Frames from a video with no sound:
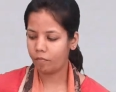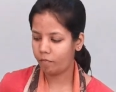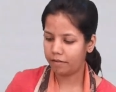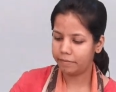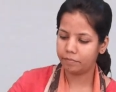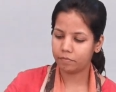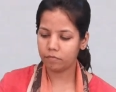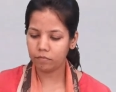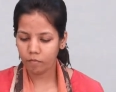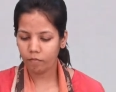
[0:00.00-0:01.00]

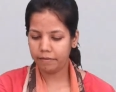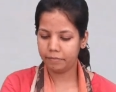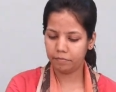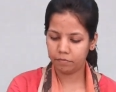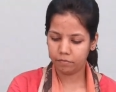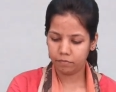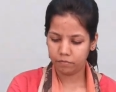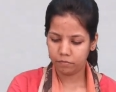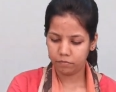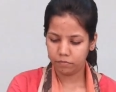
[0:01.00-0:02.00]

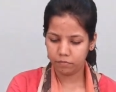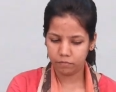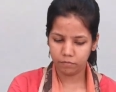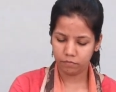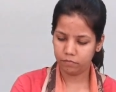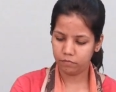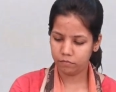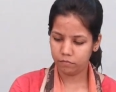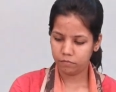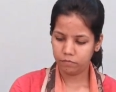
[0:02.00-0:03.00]

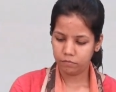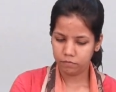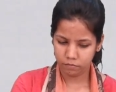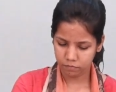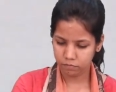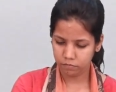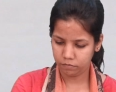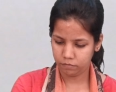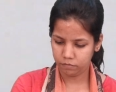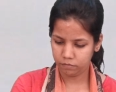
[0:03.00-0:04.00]

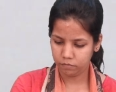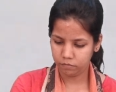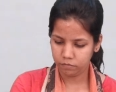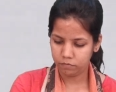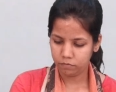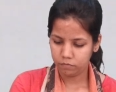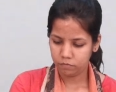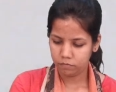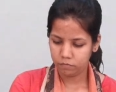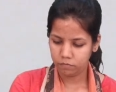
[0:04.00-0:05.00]

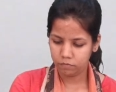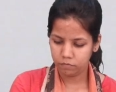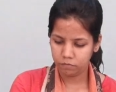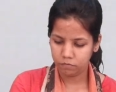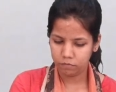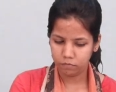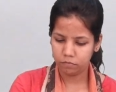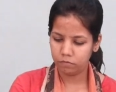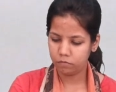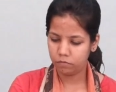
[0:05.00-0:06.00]

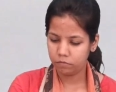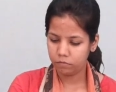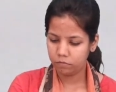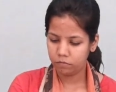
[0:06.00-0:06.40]
Nobody speaks.